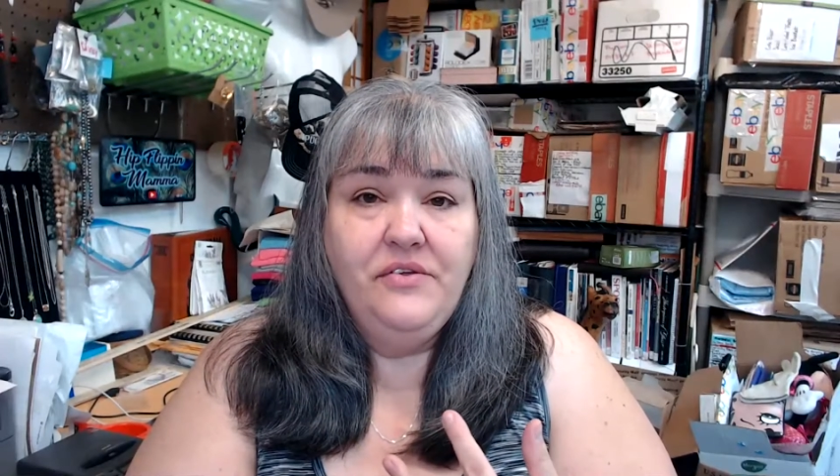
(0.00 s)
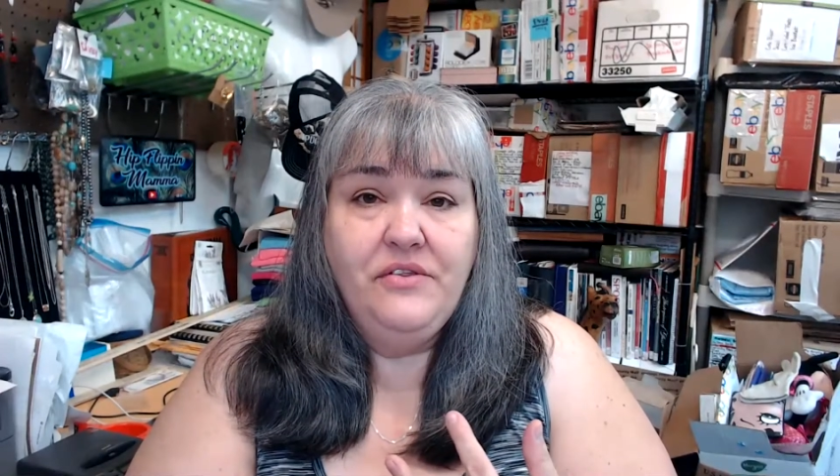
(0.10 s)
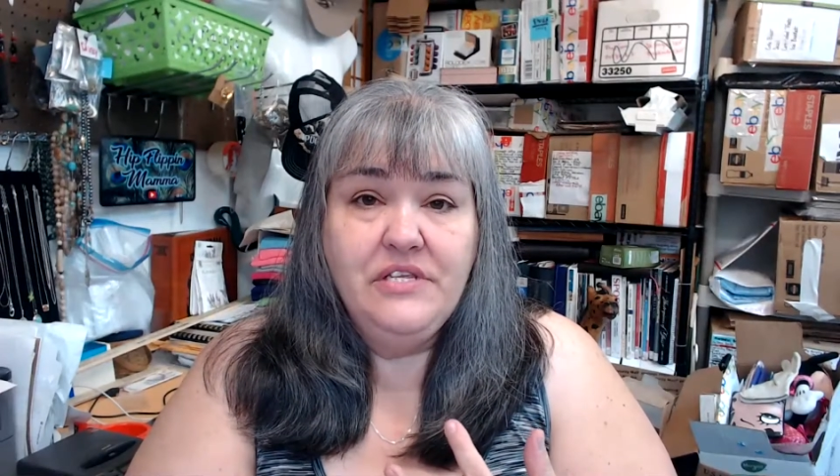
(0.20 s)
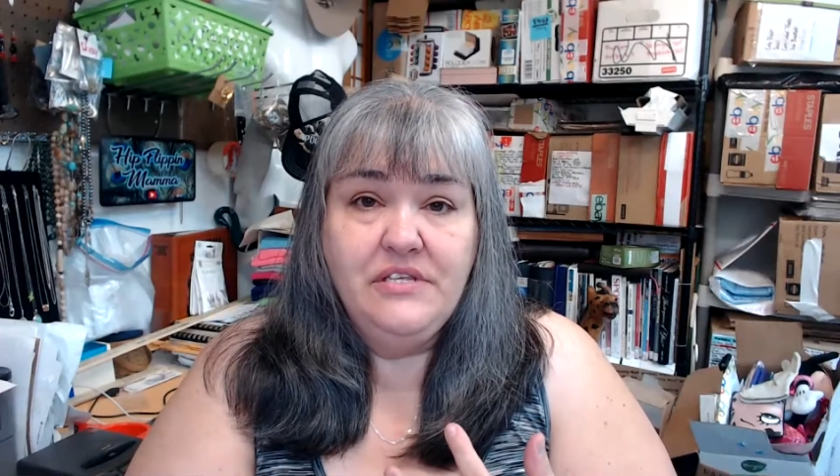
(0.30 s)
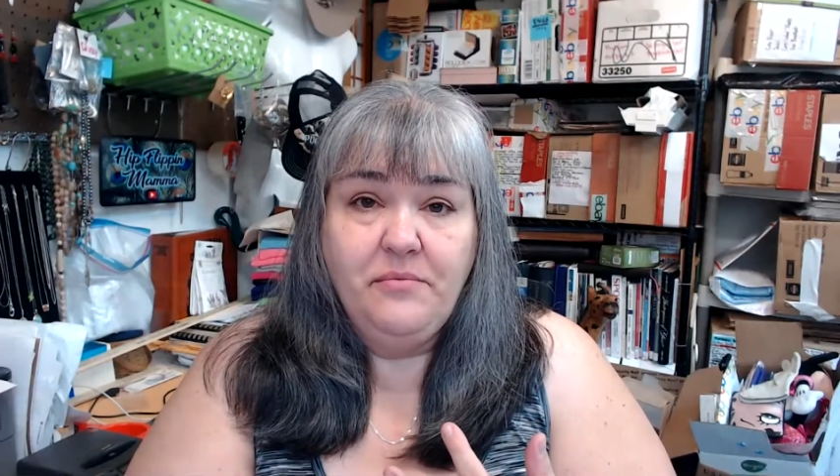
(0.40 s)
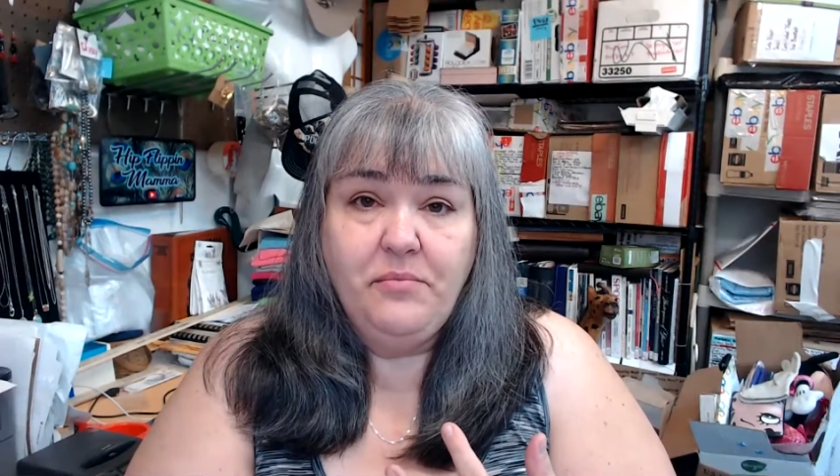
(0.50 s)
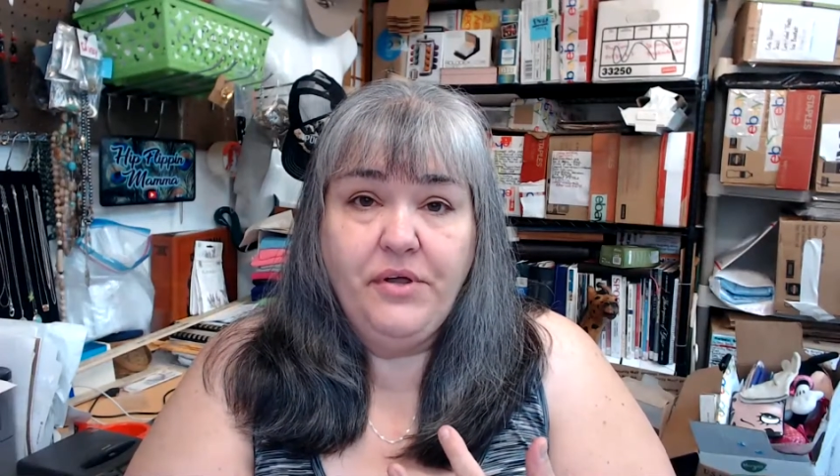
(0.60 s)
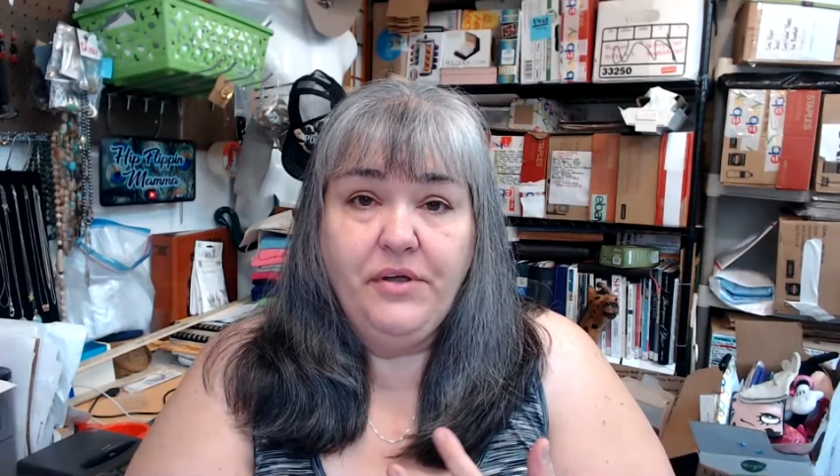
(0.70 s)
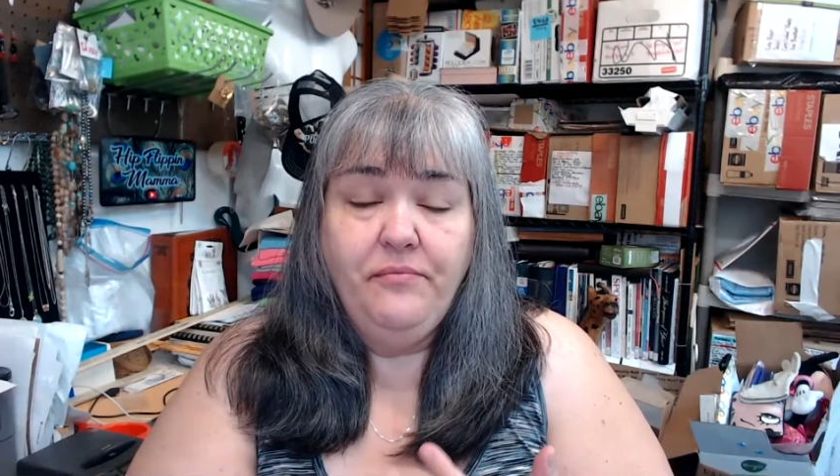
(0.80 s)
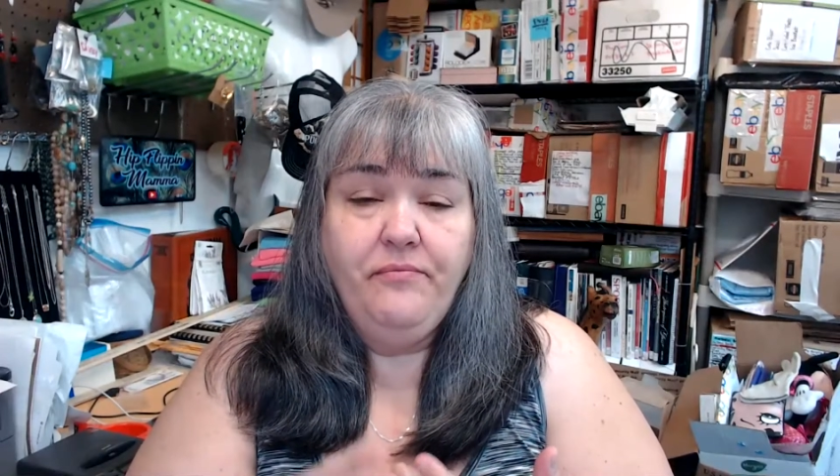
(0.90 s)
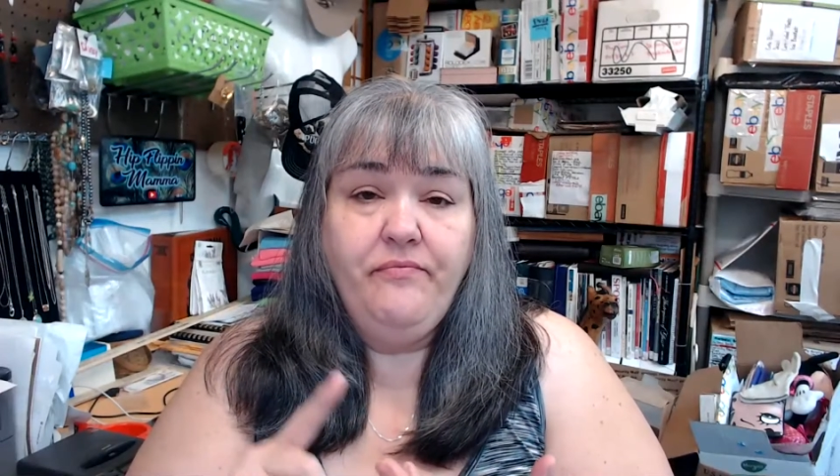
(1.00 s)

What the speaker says: do the zipper,